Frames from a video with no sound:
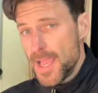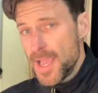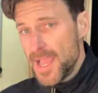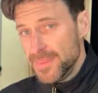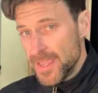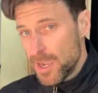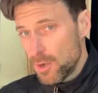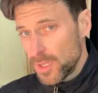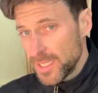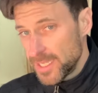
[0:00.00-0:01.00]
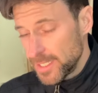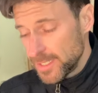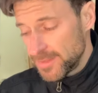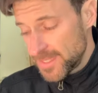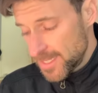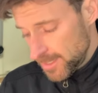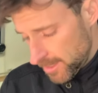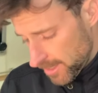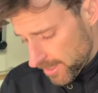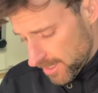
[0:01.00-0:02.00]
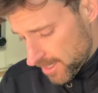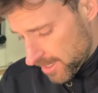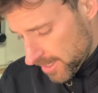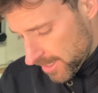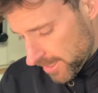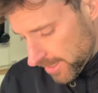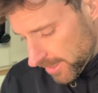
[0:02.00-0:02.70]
And now it, then, uh,